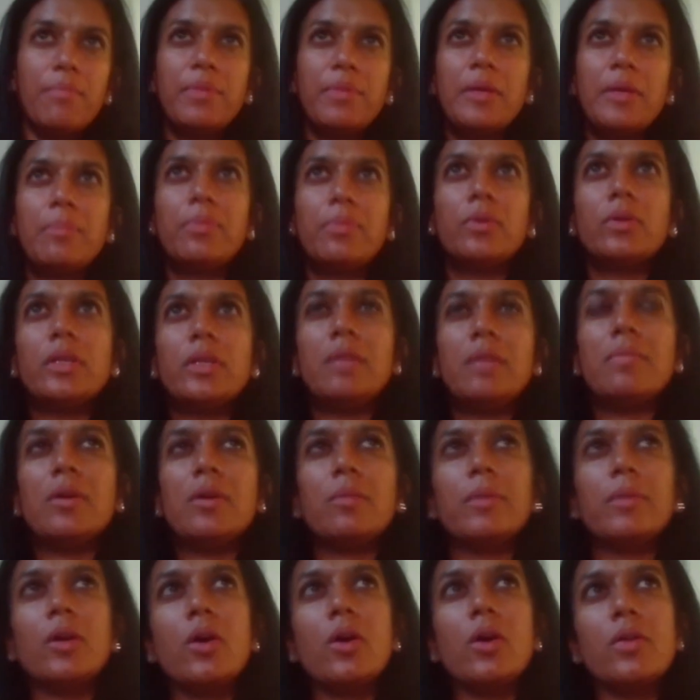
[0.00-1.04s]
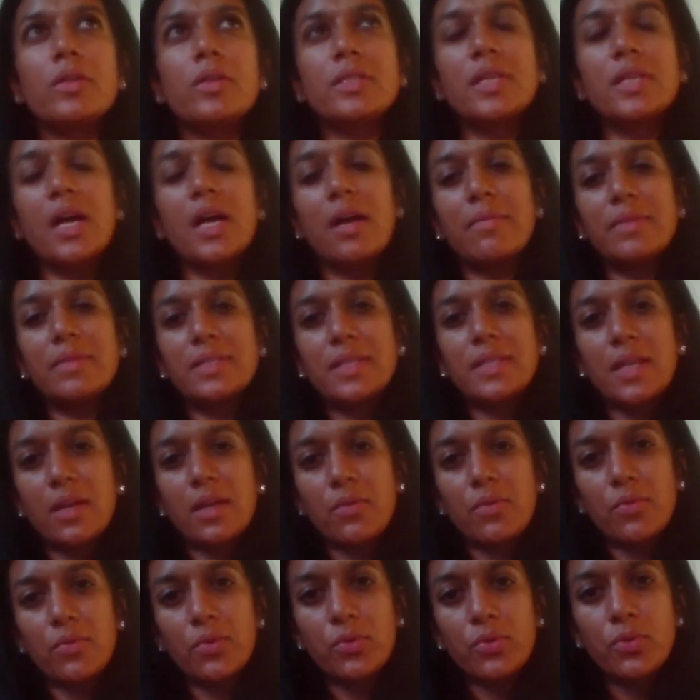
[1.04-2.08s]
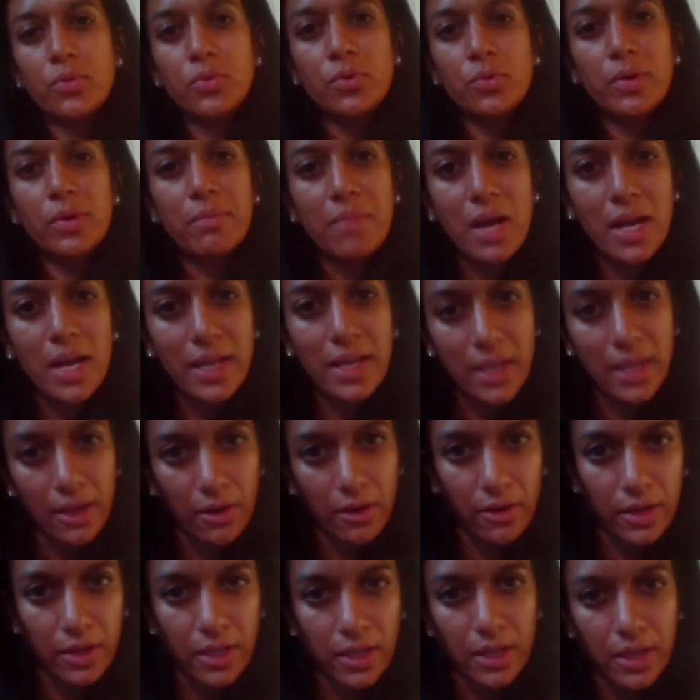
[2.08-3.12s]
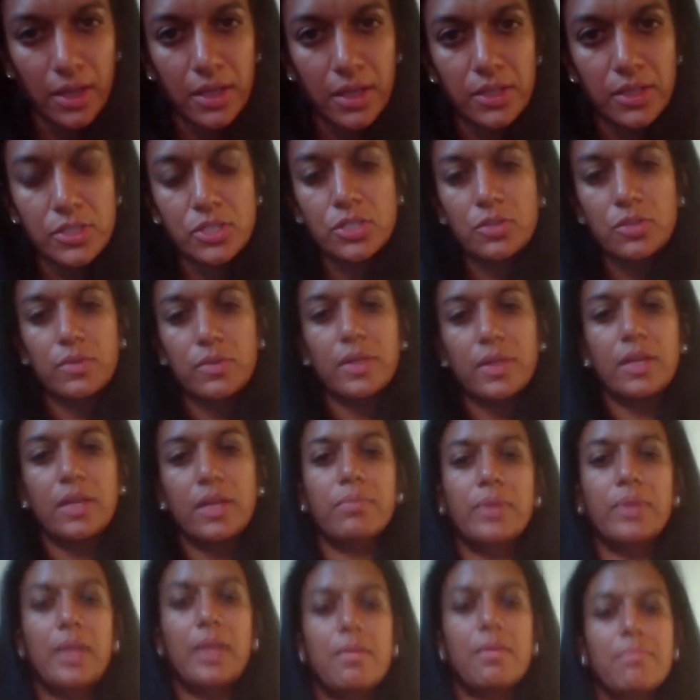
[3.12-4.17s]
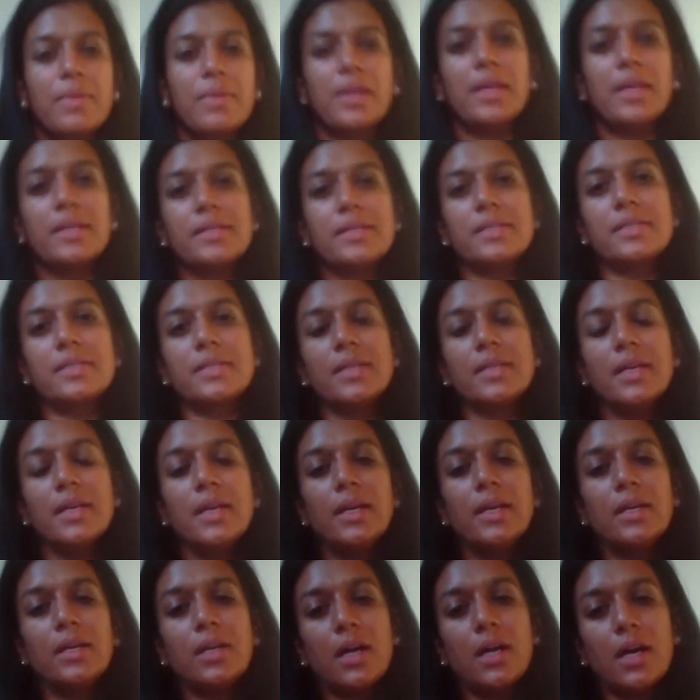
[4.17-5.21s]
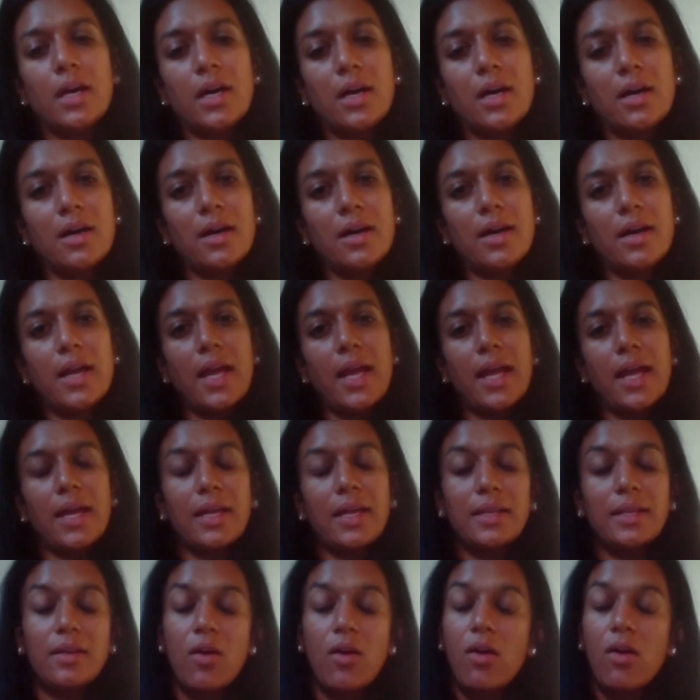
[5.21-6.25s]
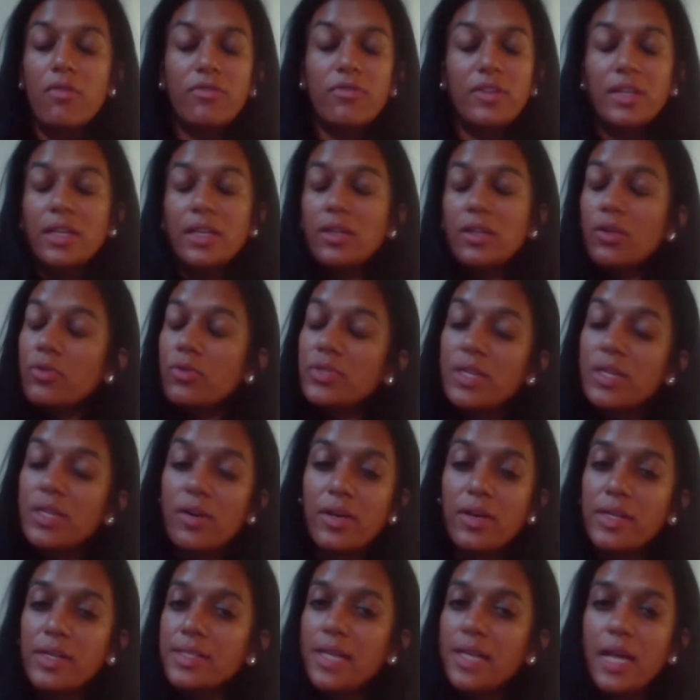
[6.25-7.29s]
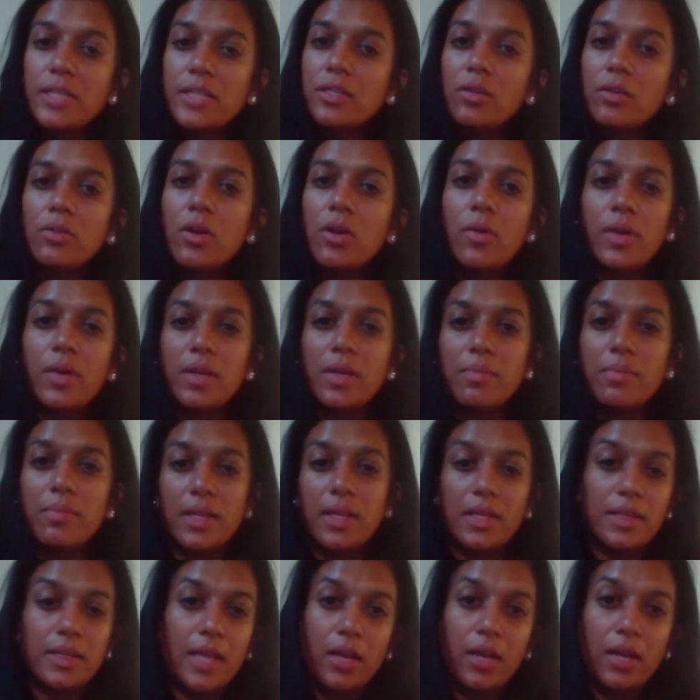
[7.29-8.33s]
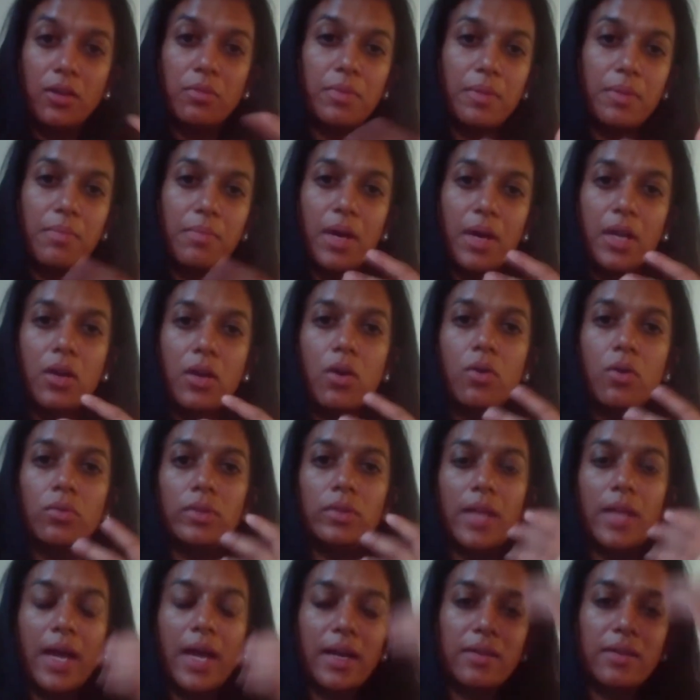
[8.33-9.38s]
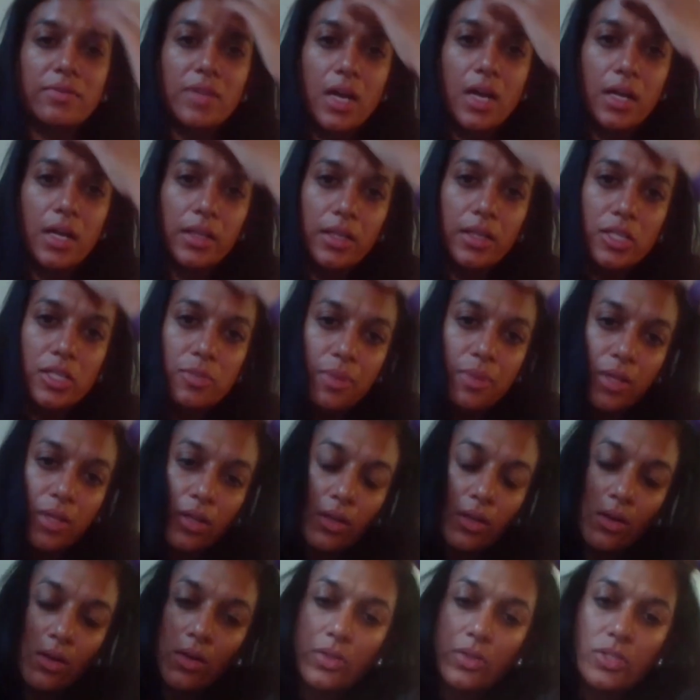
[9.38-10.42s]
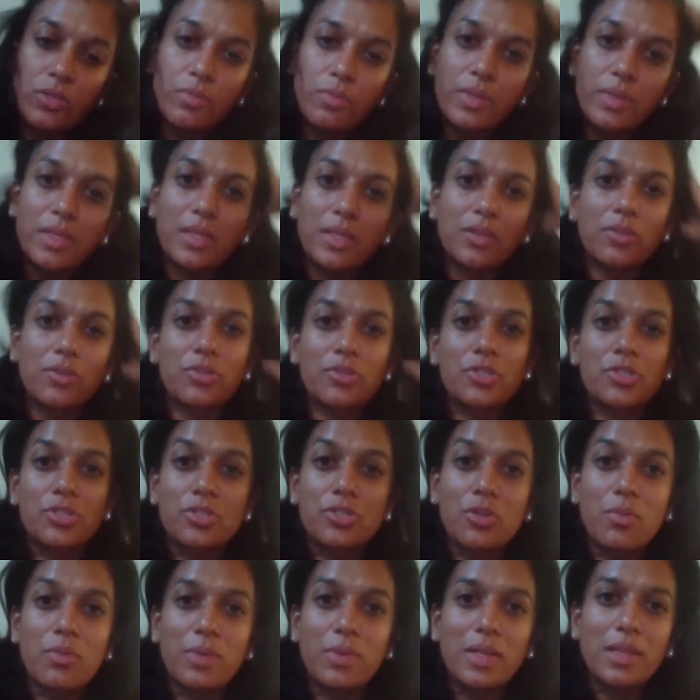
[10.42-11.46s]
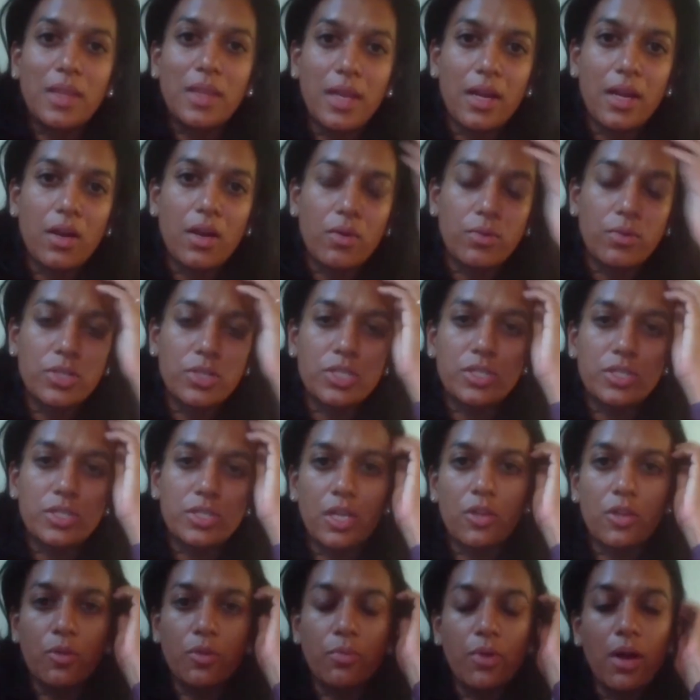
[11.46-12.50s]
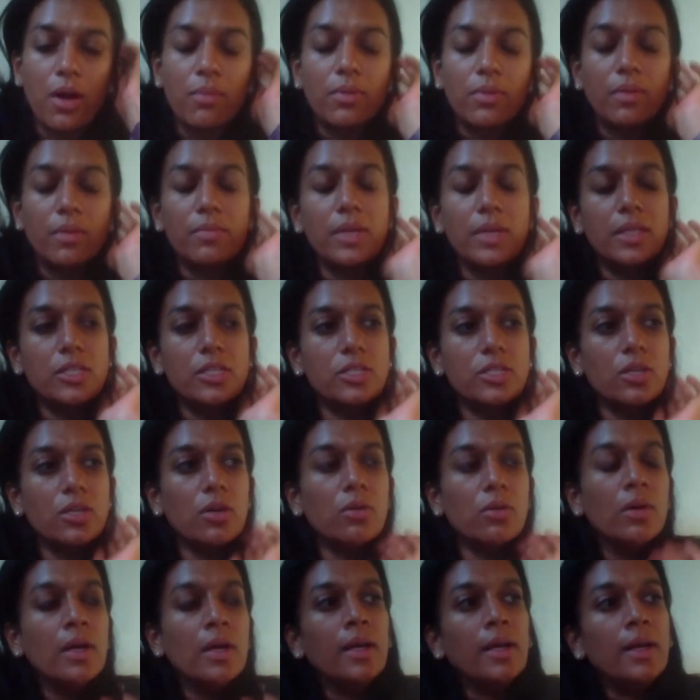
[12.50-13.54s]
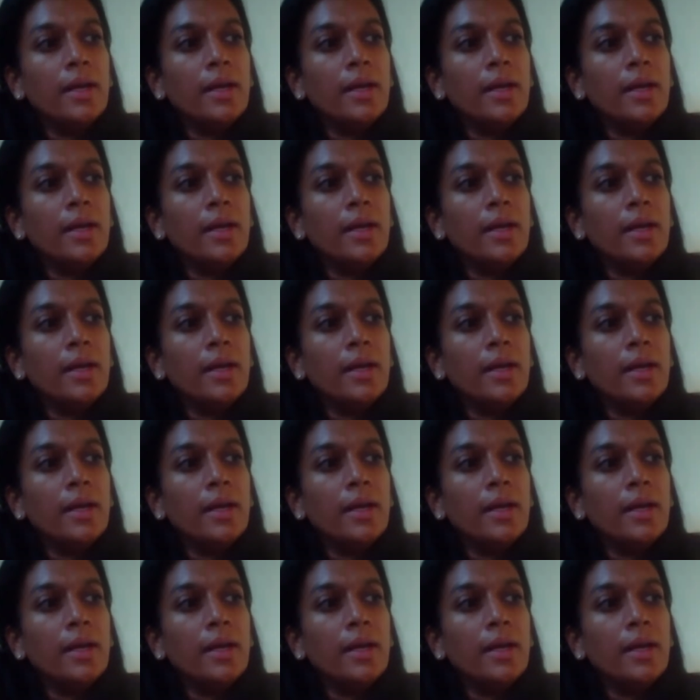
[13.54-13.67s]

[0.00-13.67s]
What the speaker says: People email me all the time and say, well, who in my area is doing plant-based? And often in those areas, I don't know anybody, and that could be my own lack of knowledge, but it could also be that there's just nobody there, which is the other problem. And so,